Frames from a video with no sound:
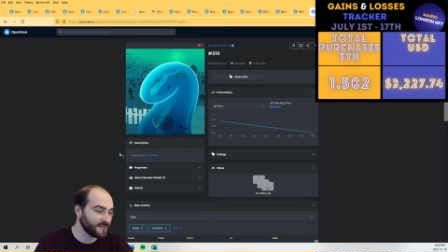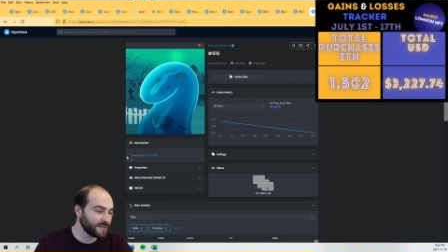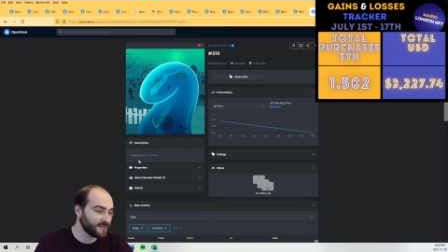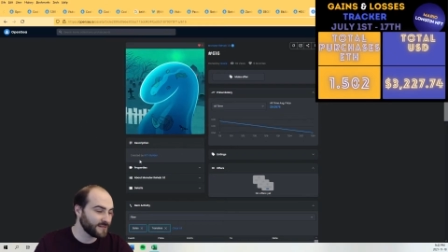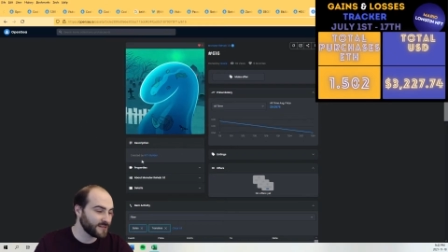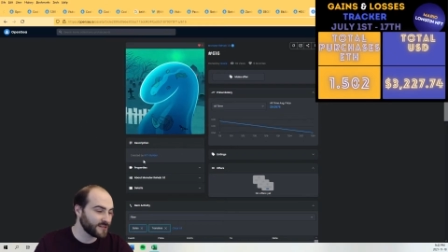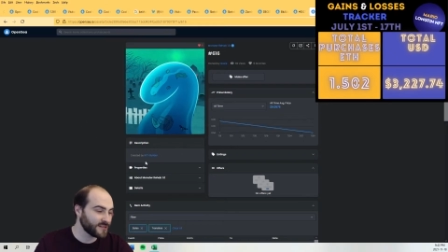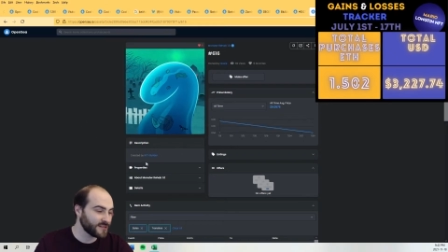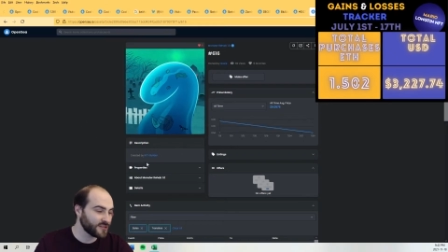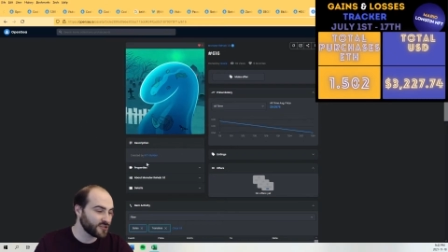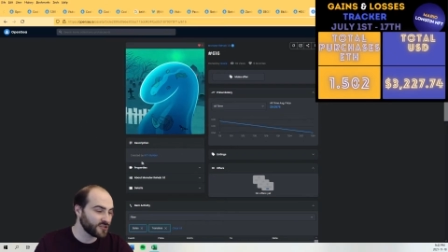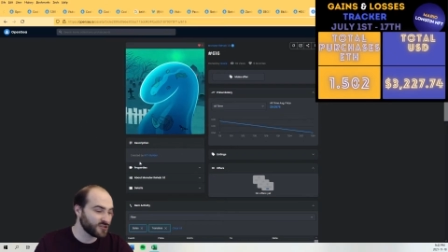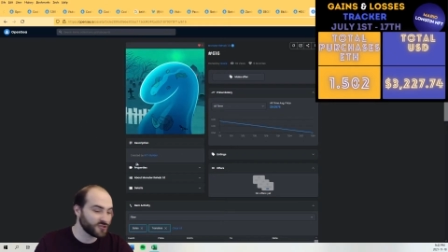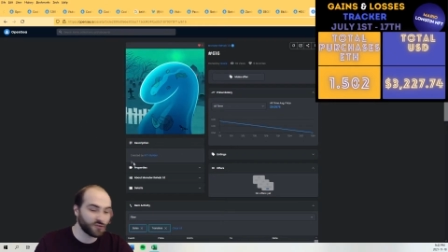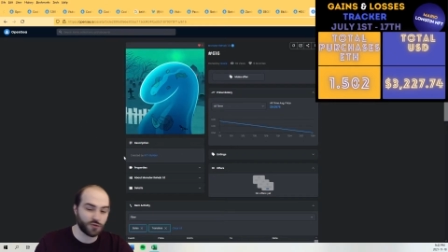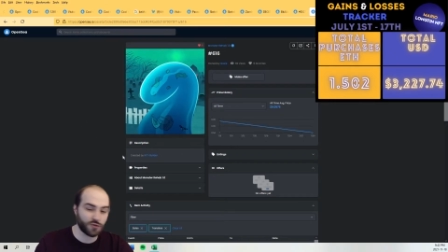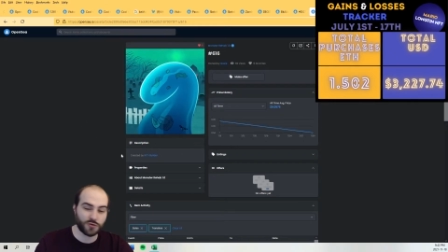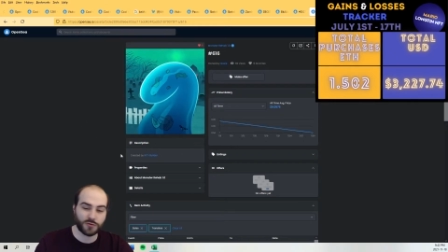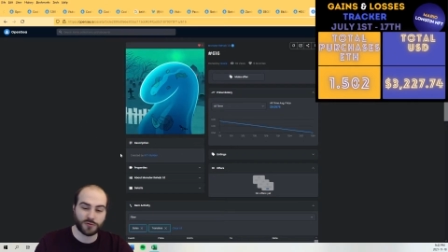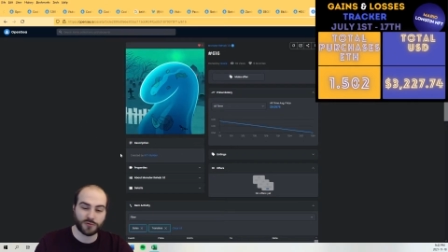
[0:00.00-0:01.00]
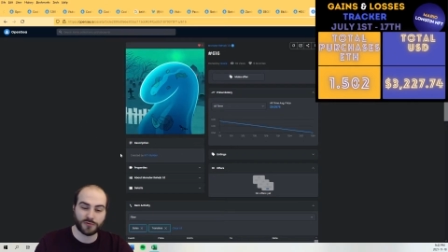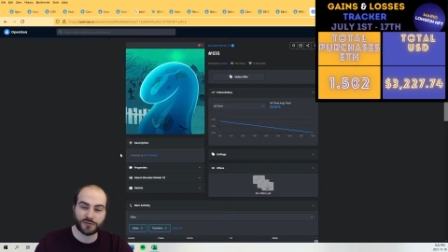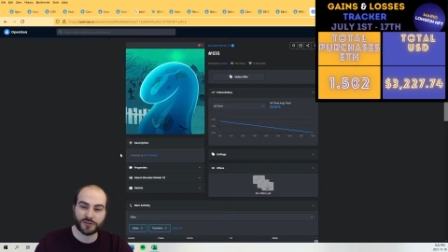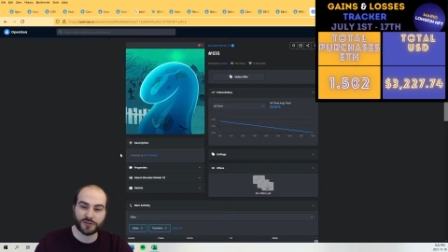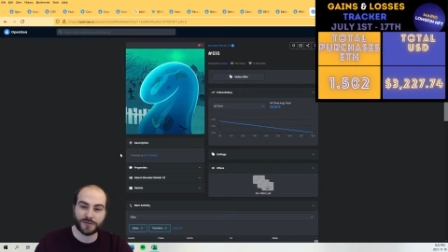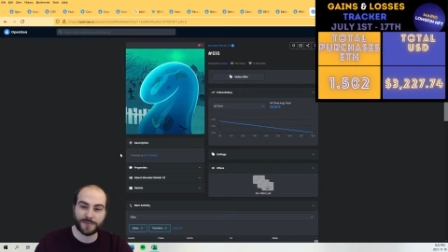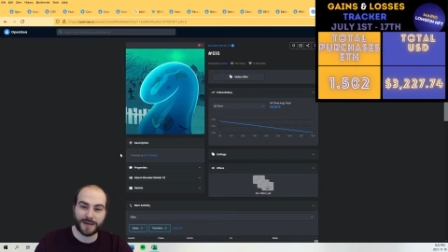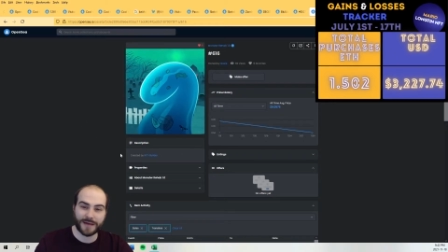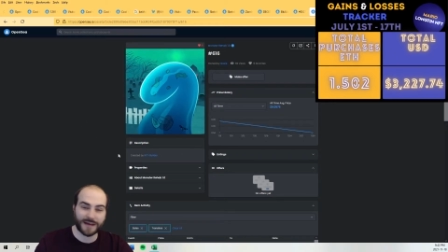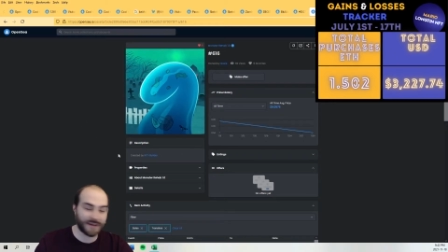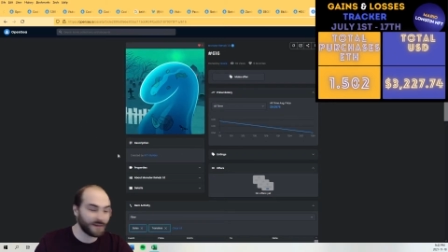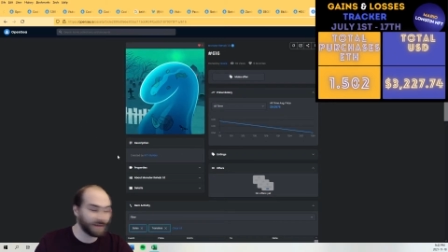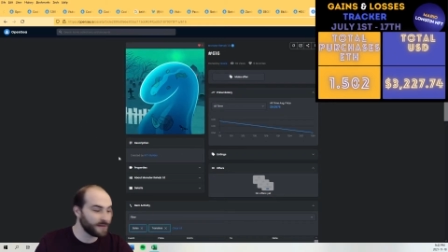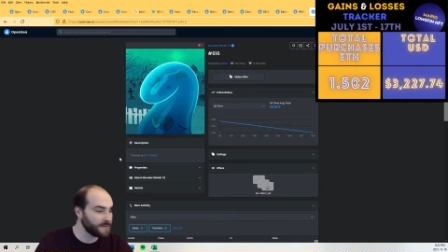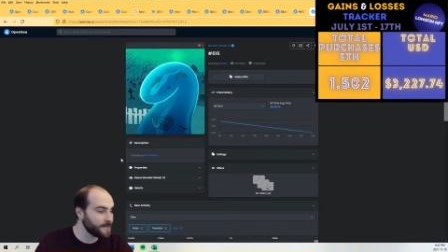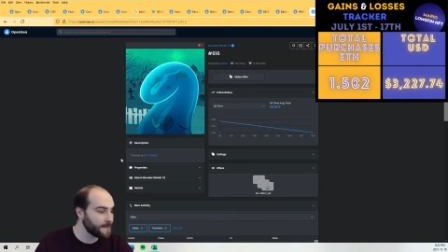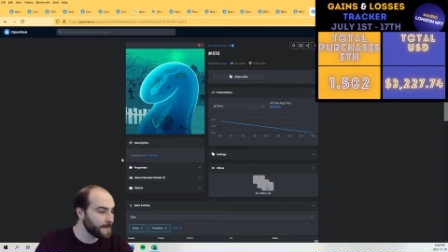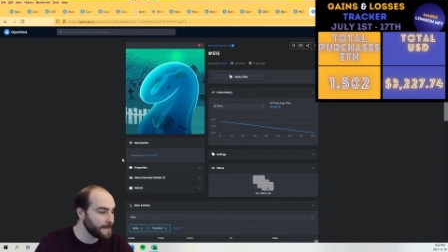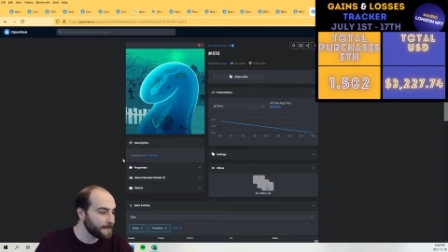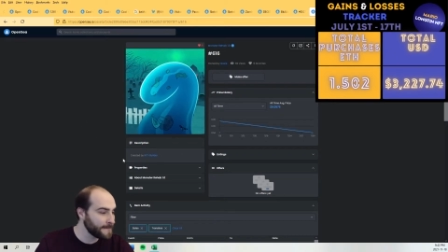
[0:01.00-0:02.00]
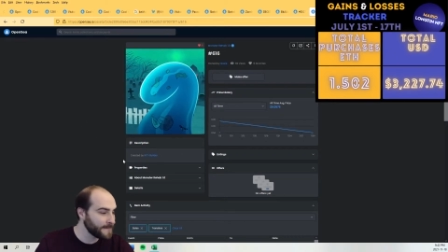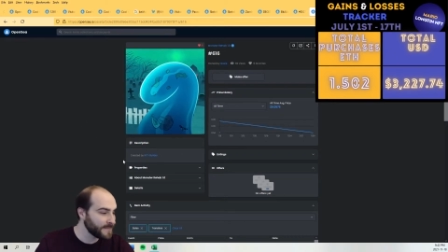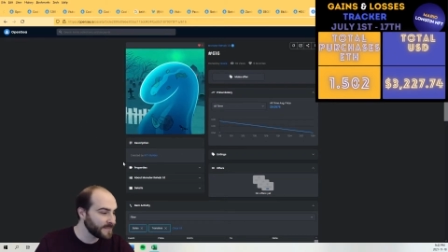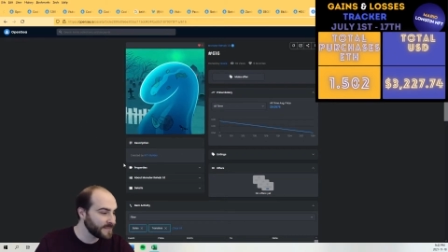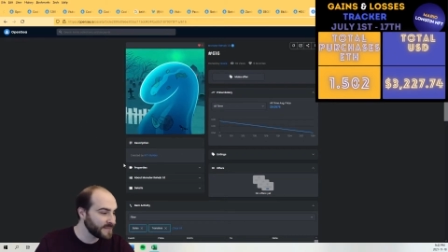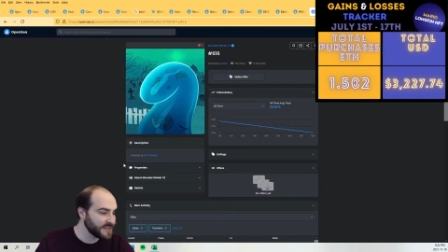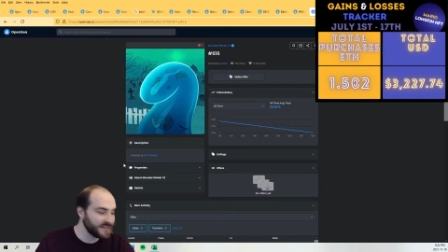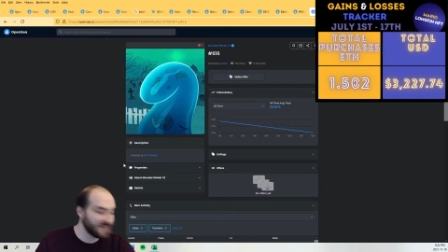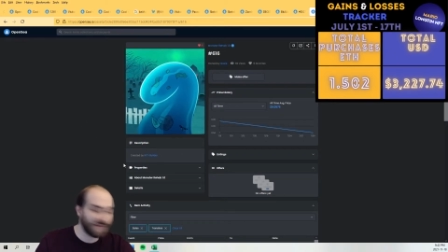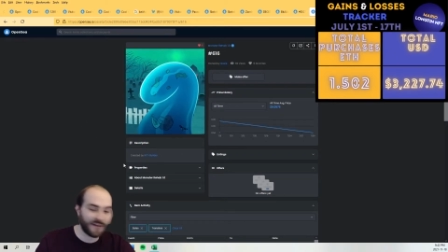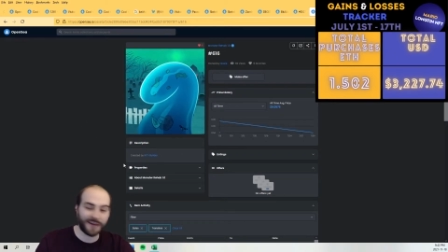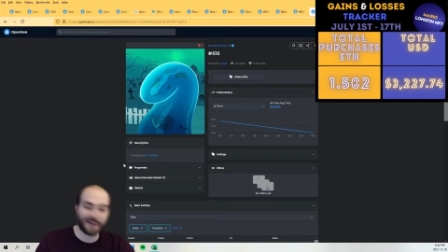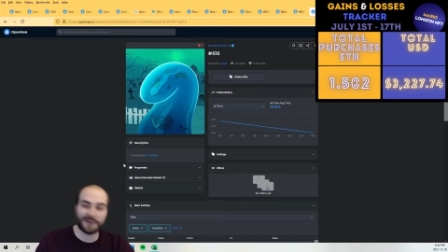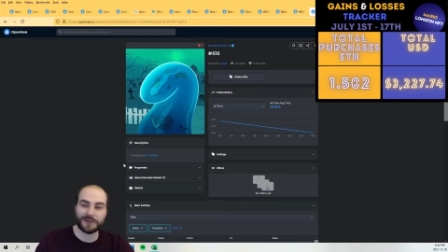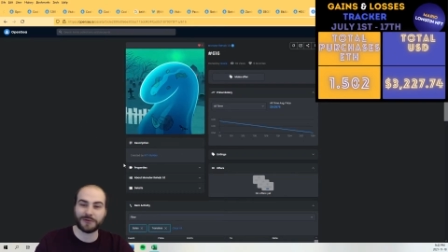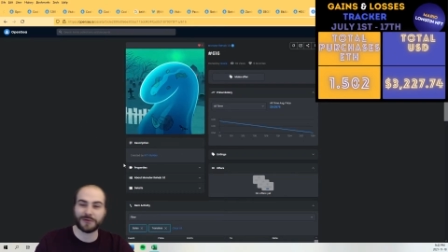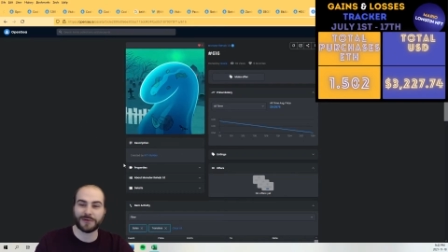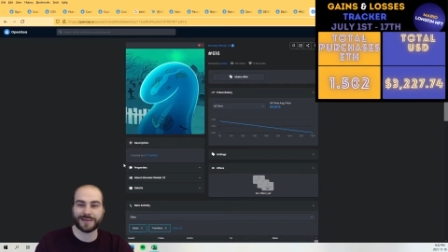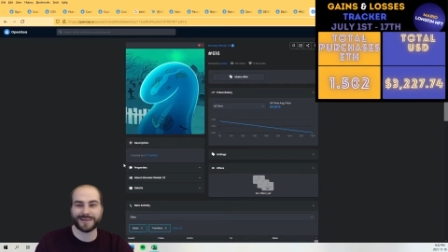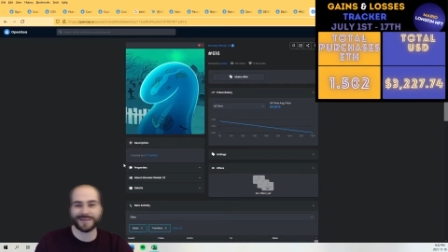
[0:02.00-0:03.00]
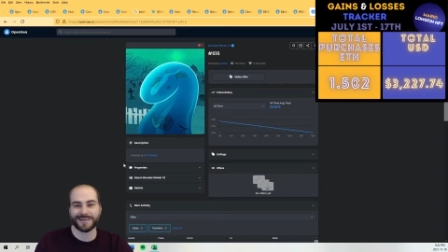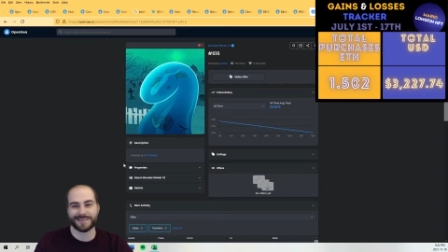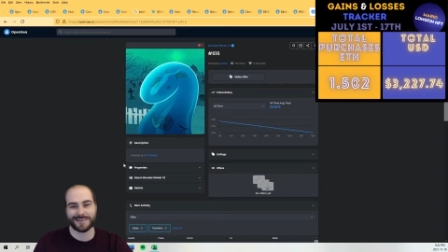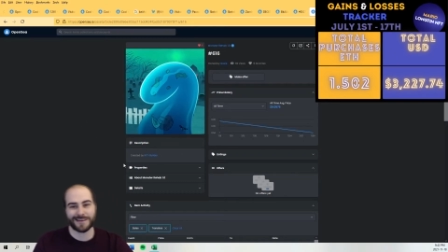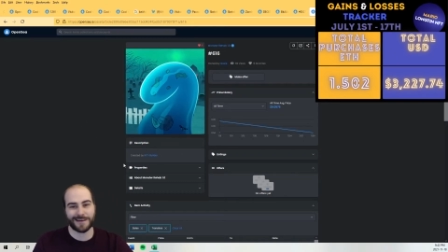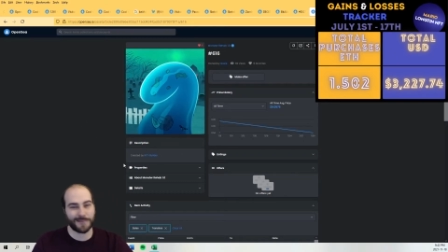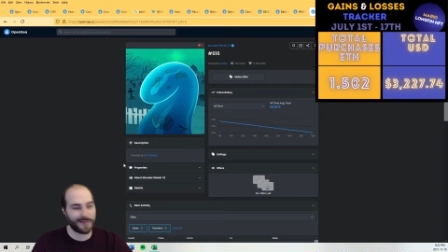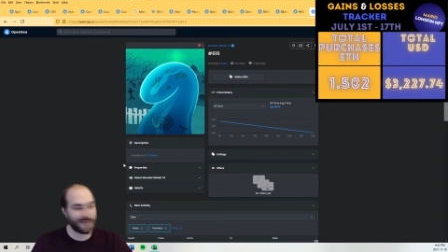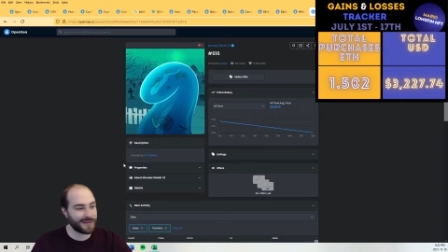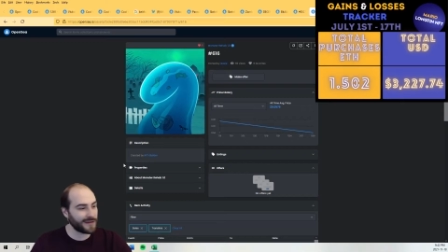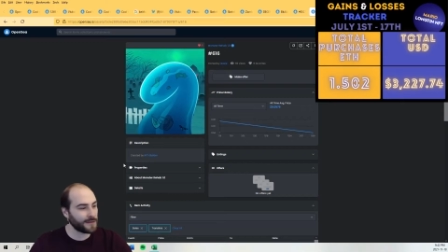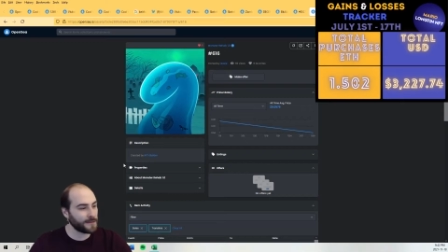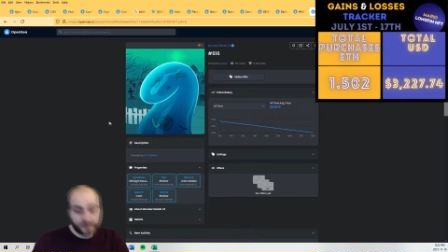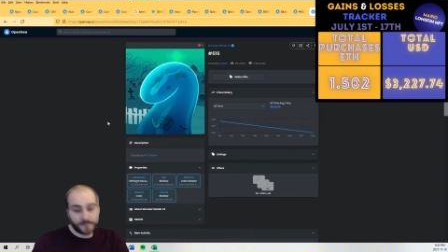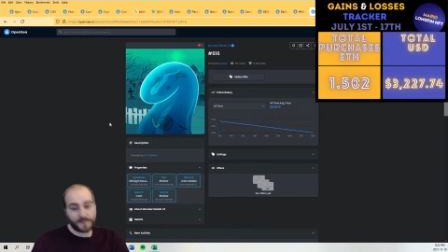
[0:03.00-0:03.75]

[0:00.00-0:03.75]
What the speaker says: decision to jump back in, see if I can do it again type of thing.